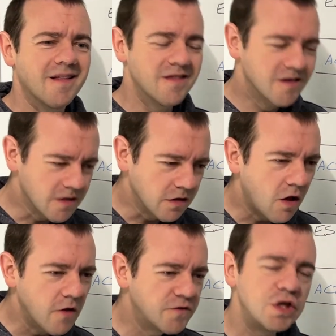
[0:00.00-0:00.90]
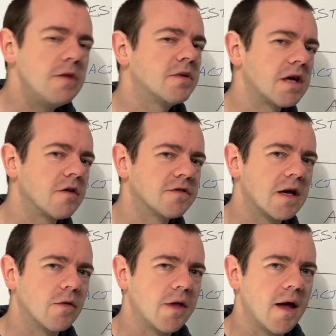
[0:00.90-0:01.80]
there's a lot of cheaper tariffs
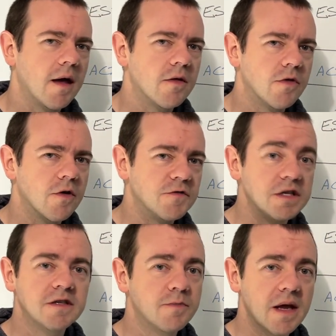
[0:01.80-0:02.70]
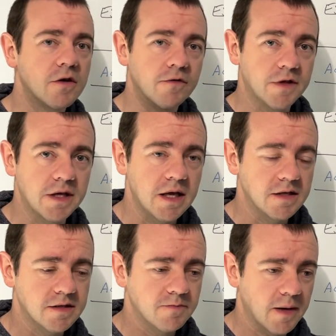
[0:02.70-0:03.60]
out there that have disappeared over the
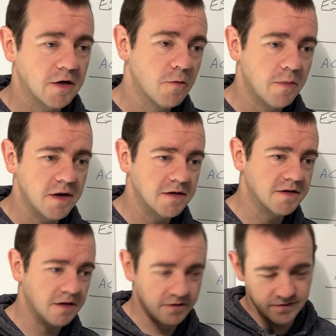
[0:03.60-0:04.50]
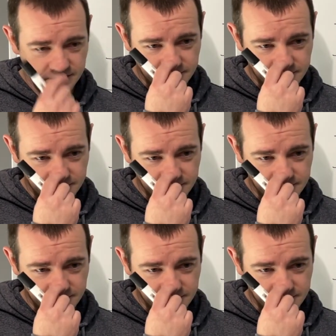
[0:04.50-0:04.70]
years by companies that have